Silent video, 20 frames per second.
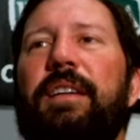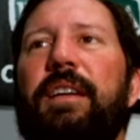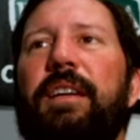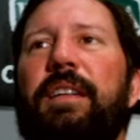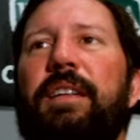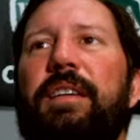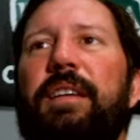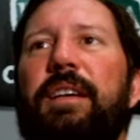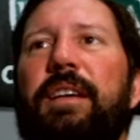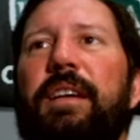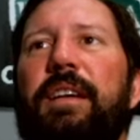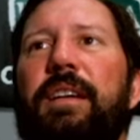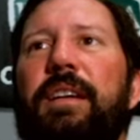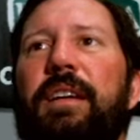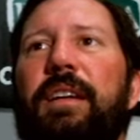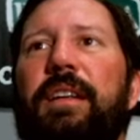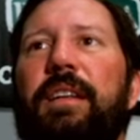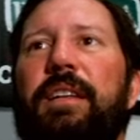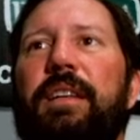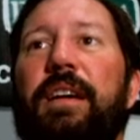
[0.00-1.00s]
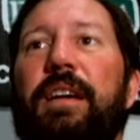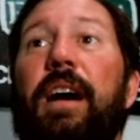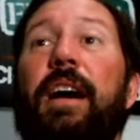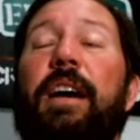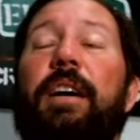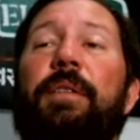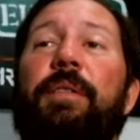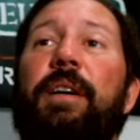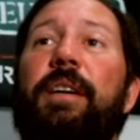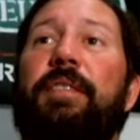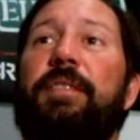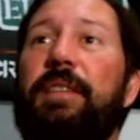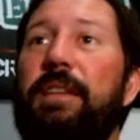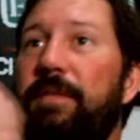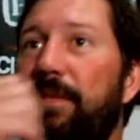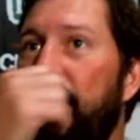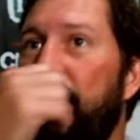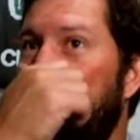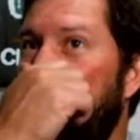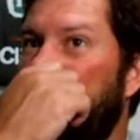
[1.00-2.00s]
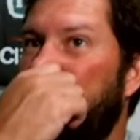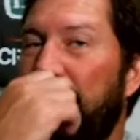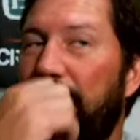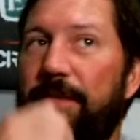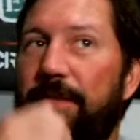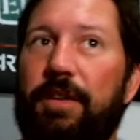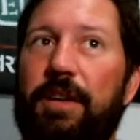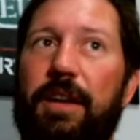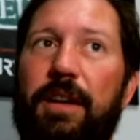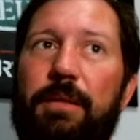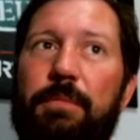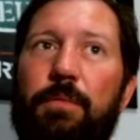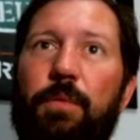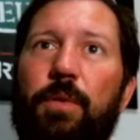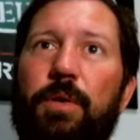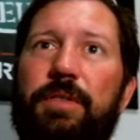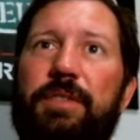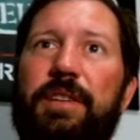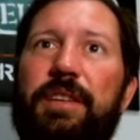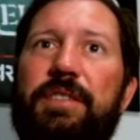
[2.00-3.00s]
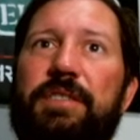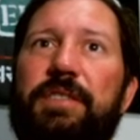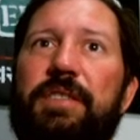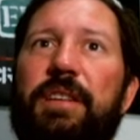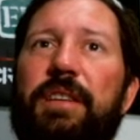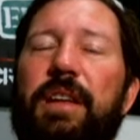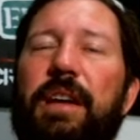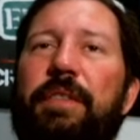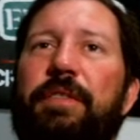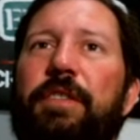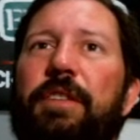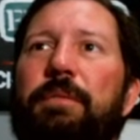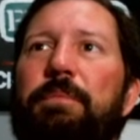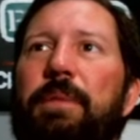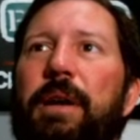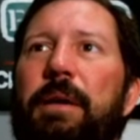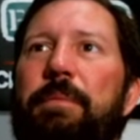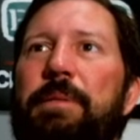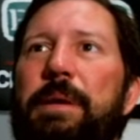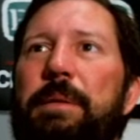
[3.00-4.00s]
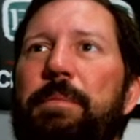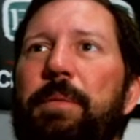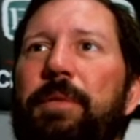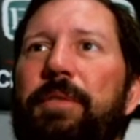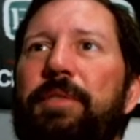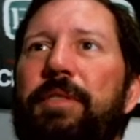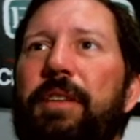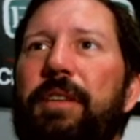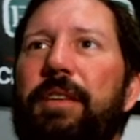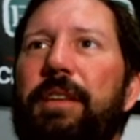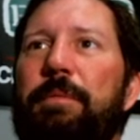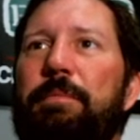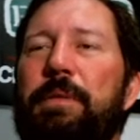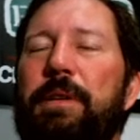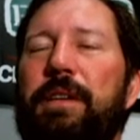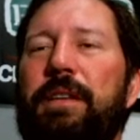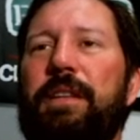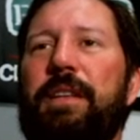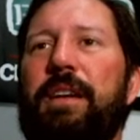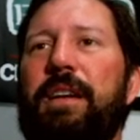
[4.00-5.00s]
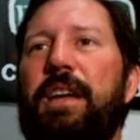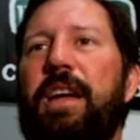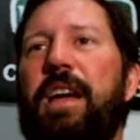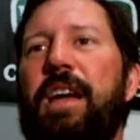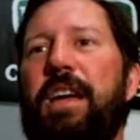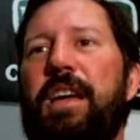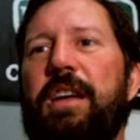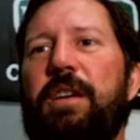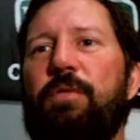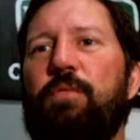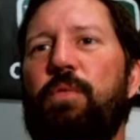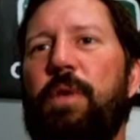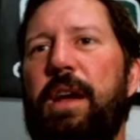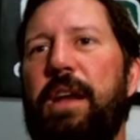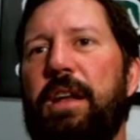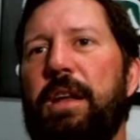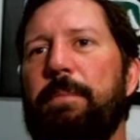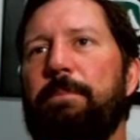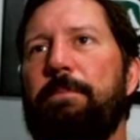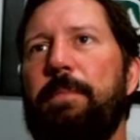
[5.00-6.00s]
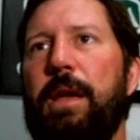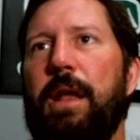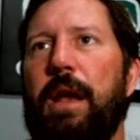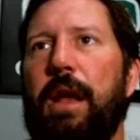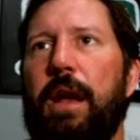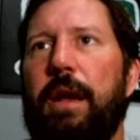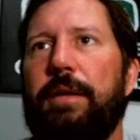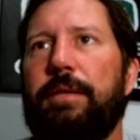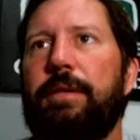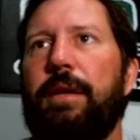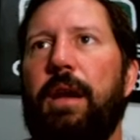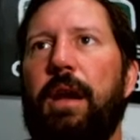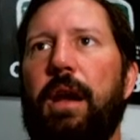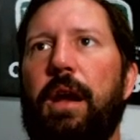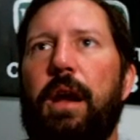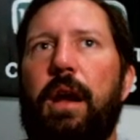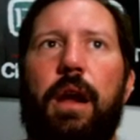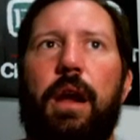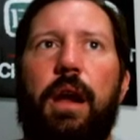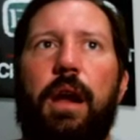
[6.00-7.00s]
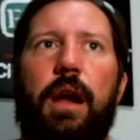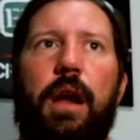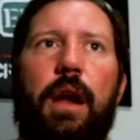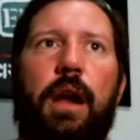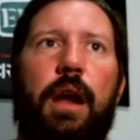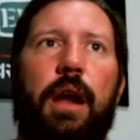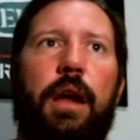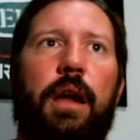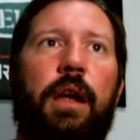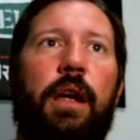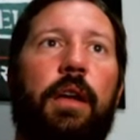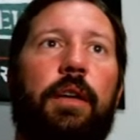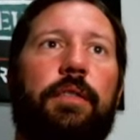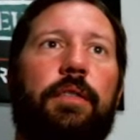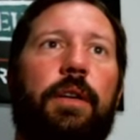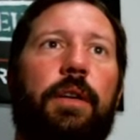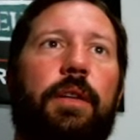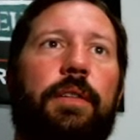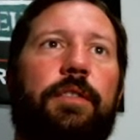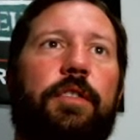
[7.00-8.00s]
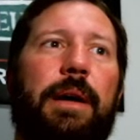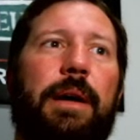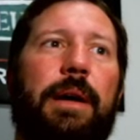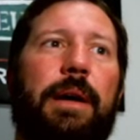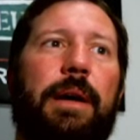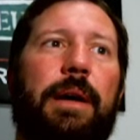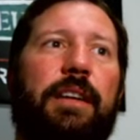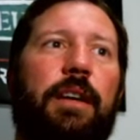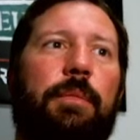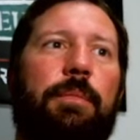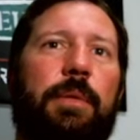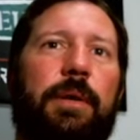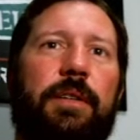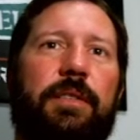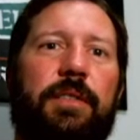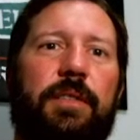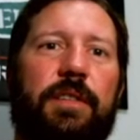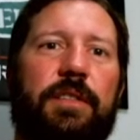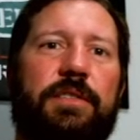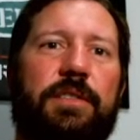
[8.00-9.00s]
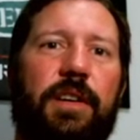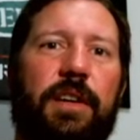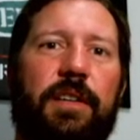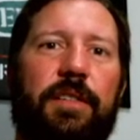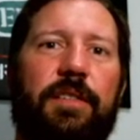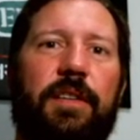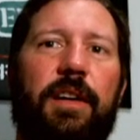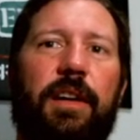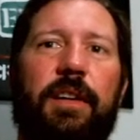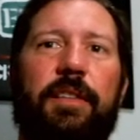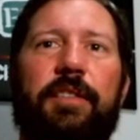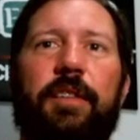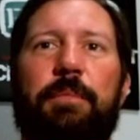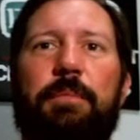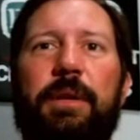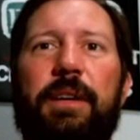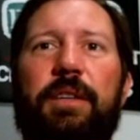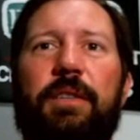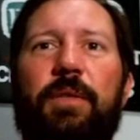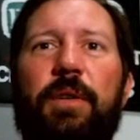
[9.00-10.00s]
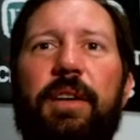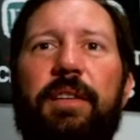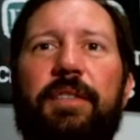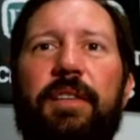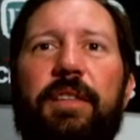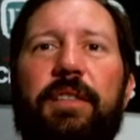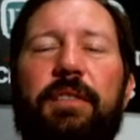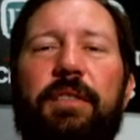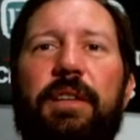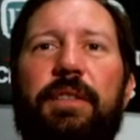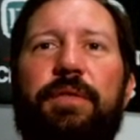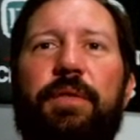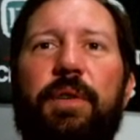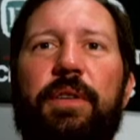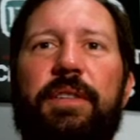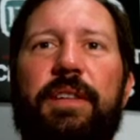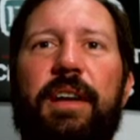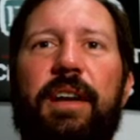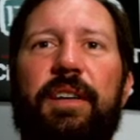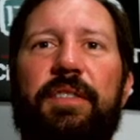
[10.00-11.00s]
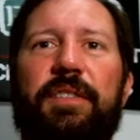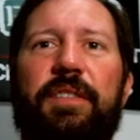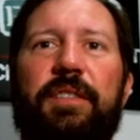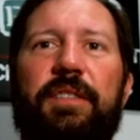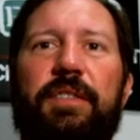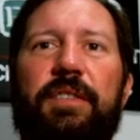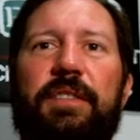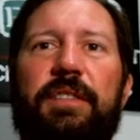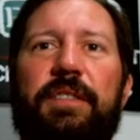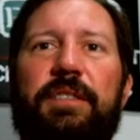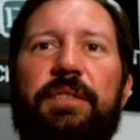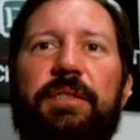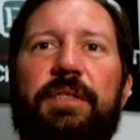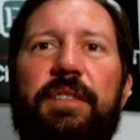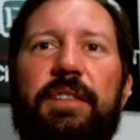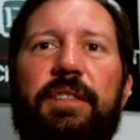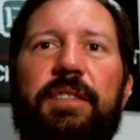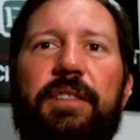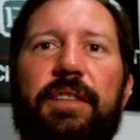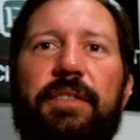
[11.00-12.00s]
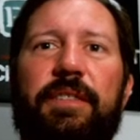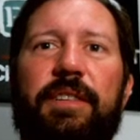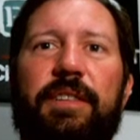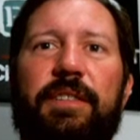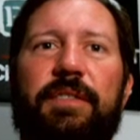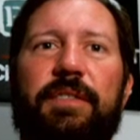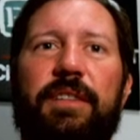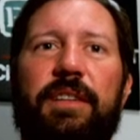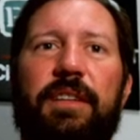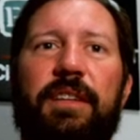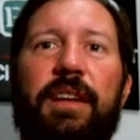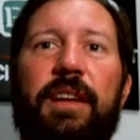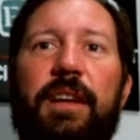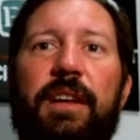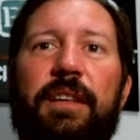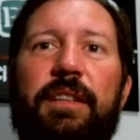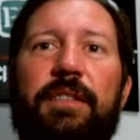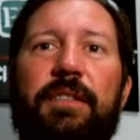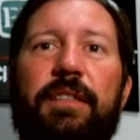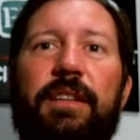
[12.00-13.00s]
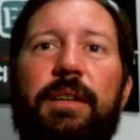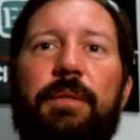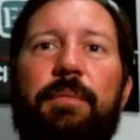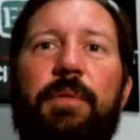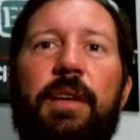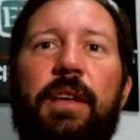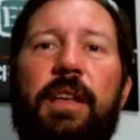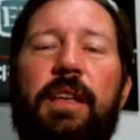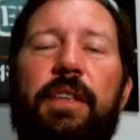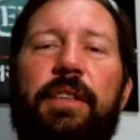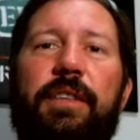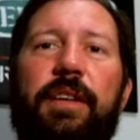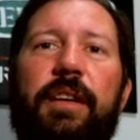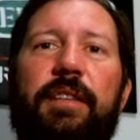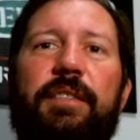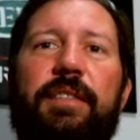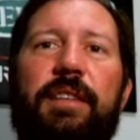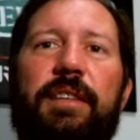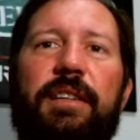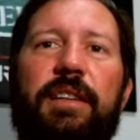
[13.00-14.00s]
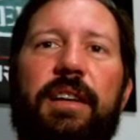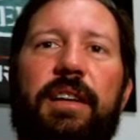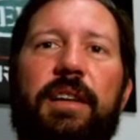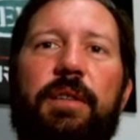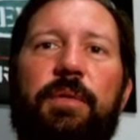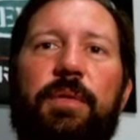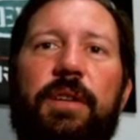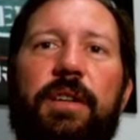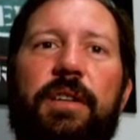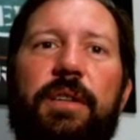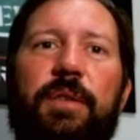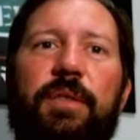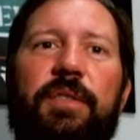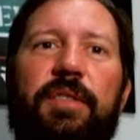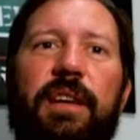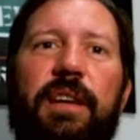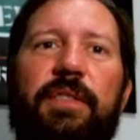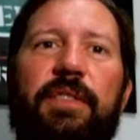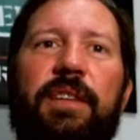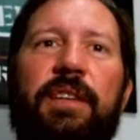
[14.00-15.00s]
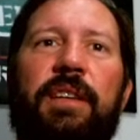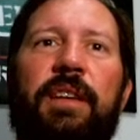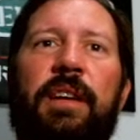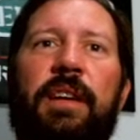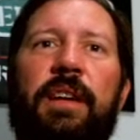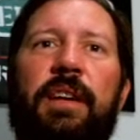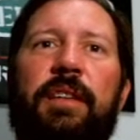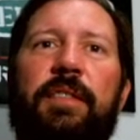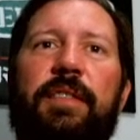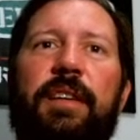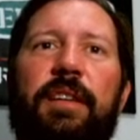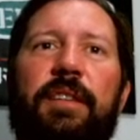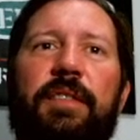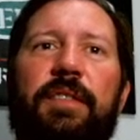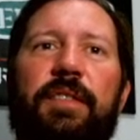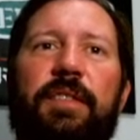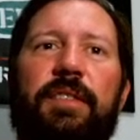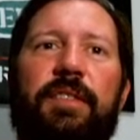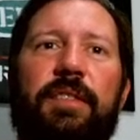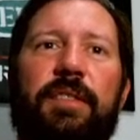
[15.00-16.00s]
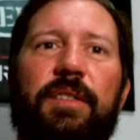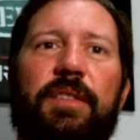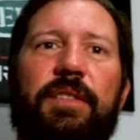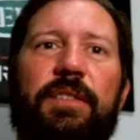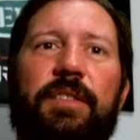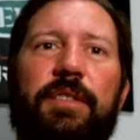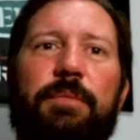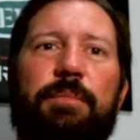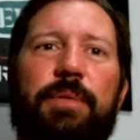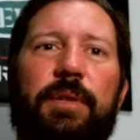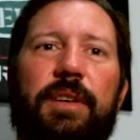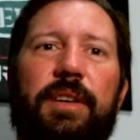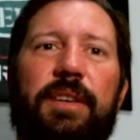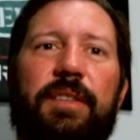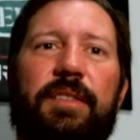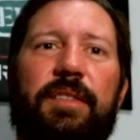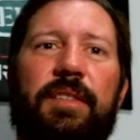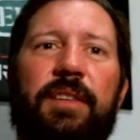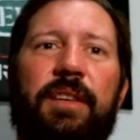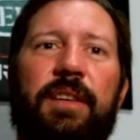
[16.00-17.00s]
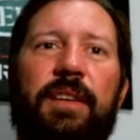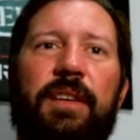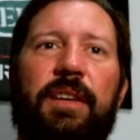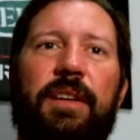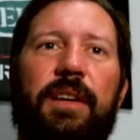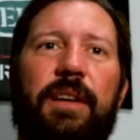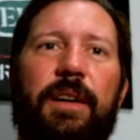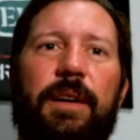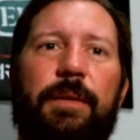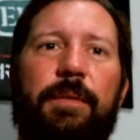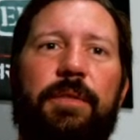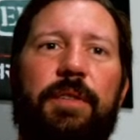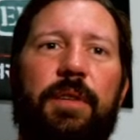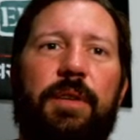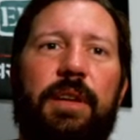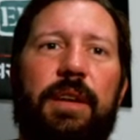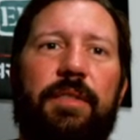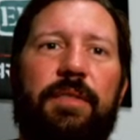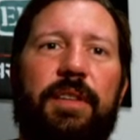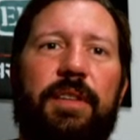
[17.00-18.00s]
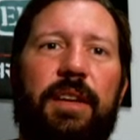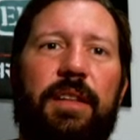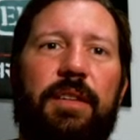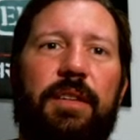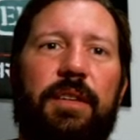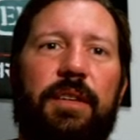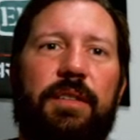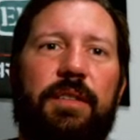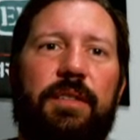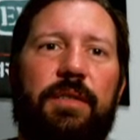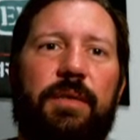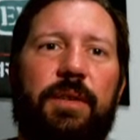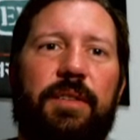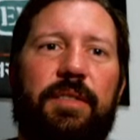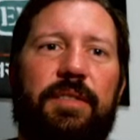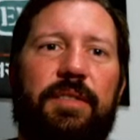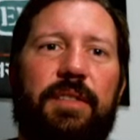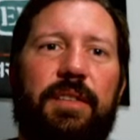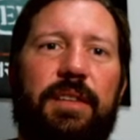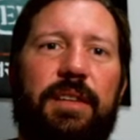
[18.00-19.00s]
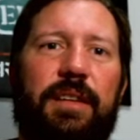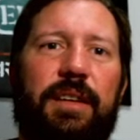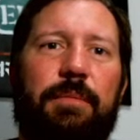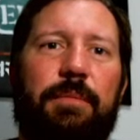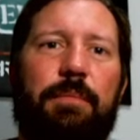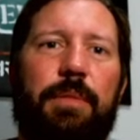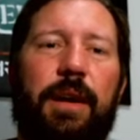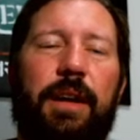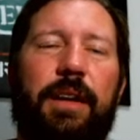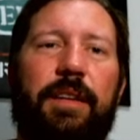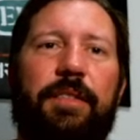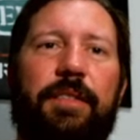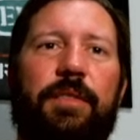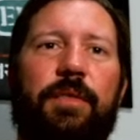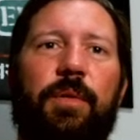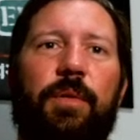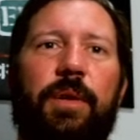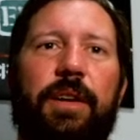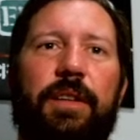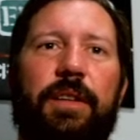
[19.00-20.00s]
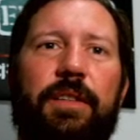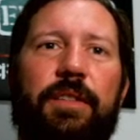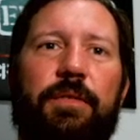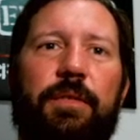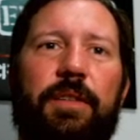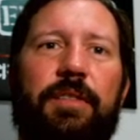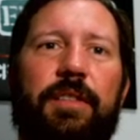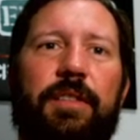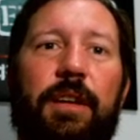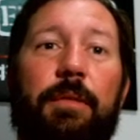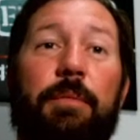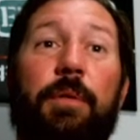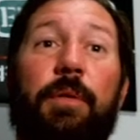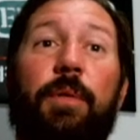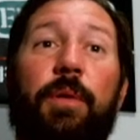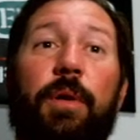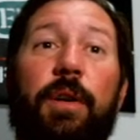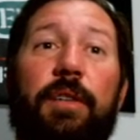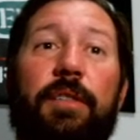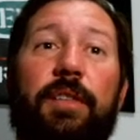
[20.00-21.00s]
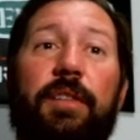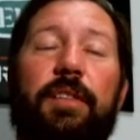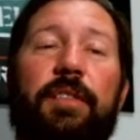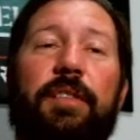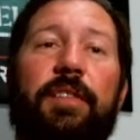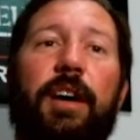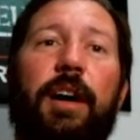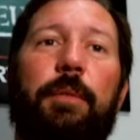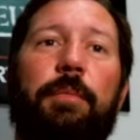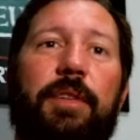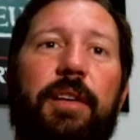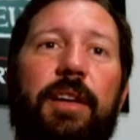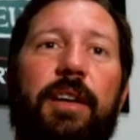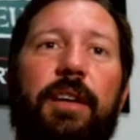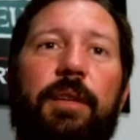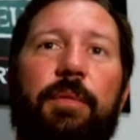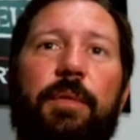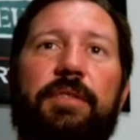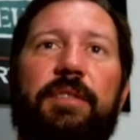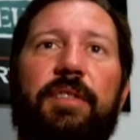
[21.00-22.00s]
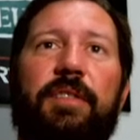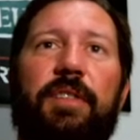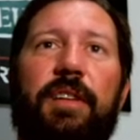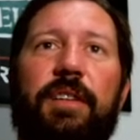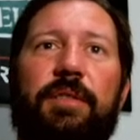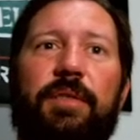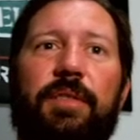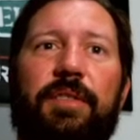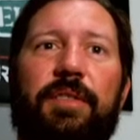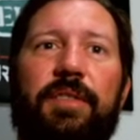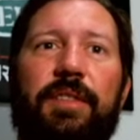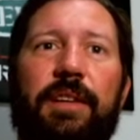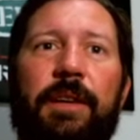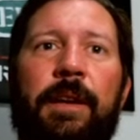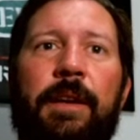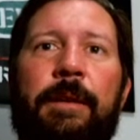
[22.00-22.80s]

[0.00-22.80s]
and the IRS even have gotten more attention than ever by people suddenly being like, "Hey, wait a minute." So let's go back up here to the charts. All right, so Bitcoin's at 34,033.73. Ethereum 1991.07. Tether is still in third place. So you have Tether, USD, and Binance Coin, 3 stable coins in the top 10, which is interesting.